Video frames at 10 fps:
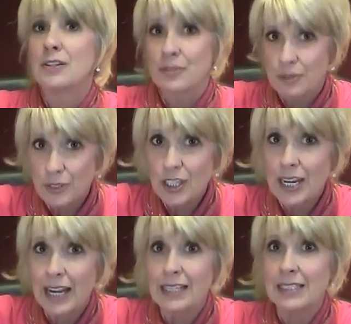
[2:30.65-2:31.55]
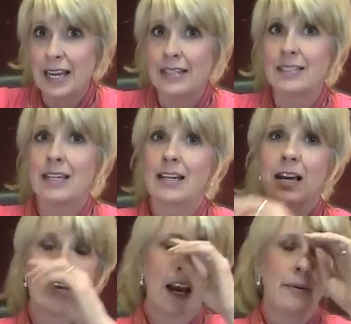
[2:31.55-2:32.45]
through genetic testing,
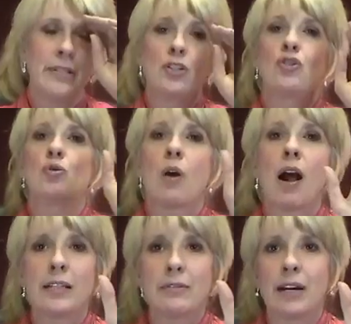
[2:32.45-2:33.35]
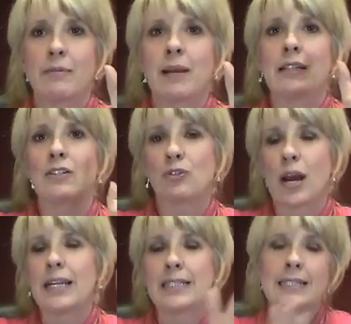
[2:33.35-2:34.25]
I would strongly recommend that you
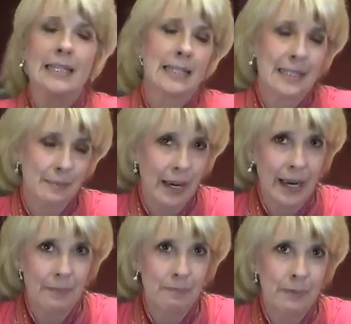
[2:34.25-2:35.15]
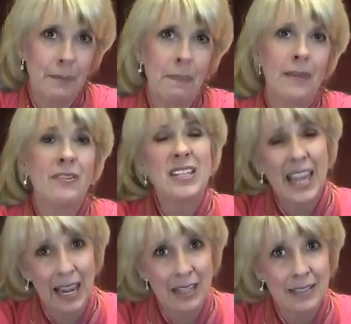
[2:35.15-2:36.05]
try to see this man. But if you
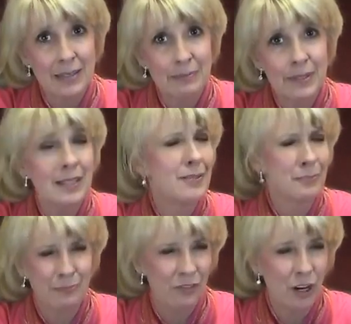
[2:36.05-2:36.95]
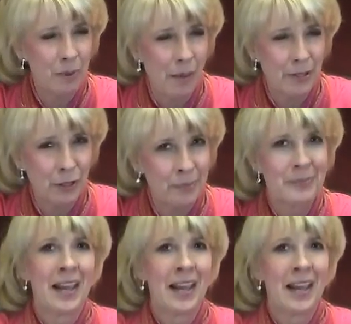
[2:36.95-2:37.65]
can't, he's very popular.